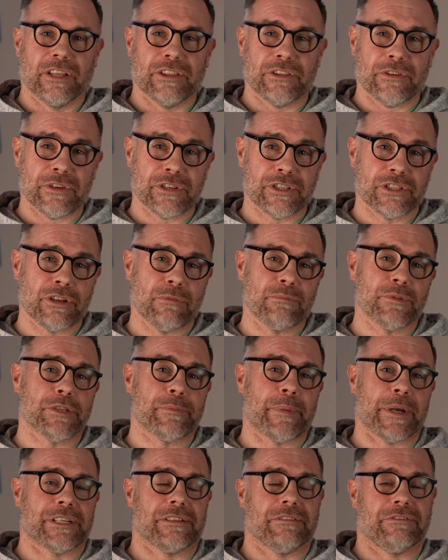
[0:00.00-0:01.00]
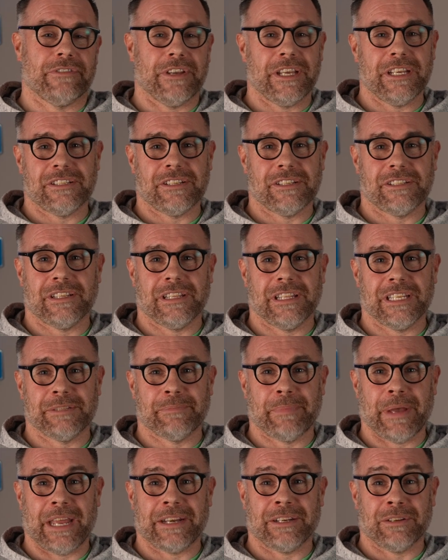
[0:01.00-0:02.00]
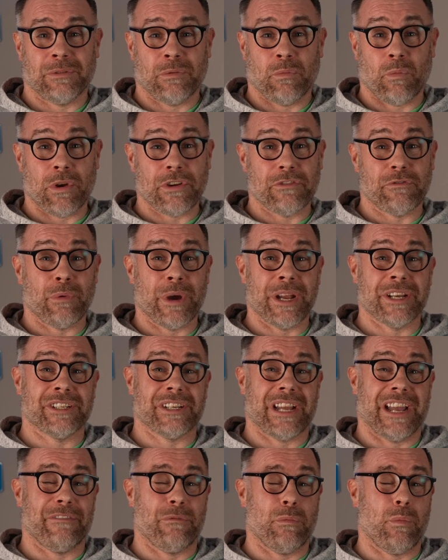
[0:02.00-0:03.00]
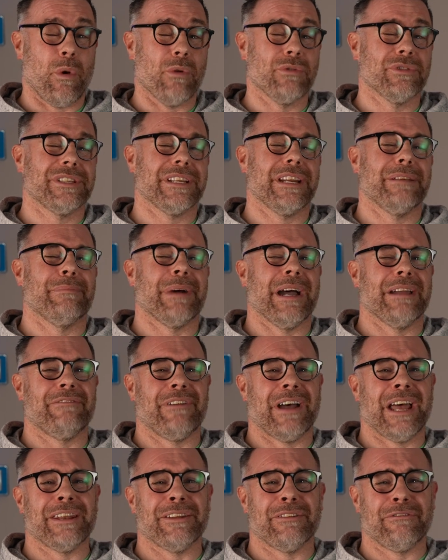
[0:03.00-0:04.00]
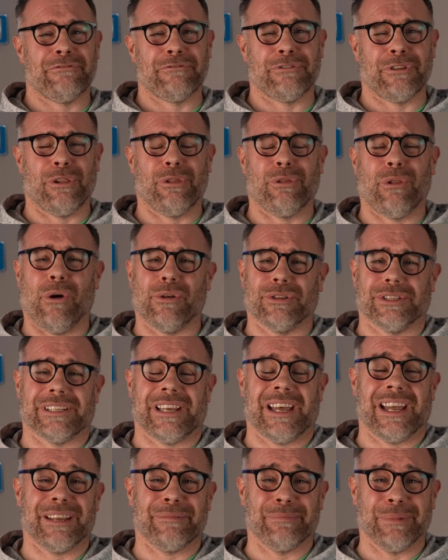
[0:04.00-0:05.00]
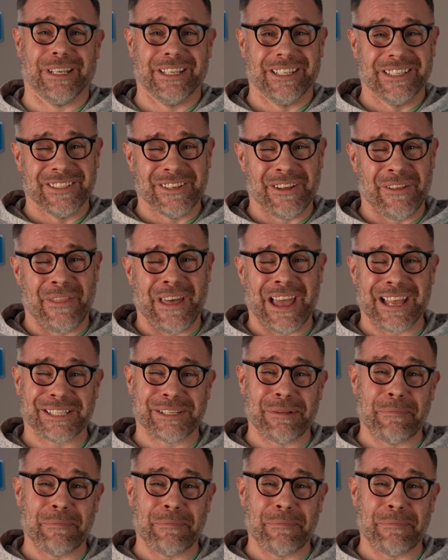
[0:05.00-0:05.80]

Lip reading: There are some special features to this bed, one of which I've wanted in my van for a long time, and that's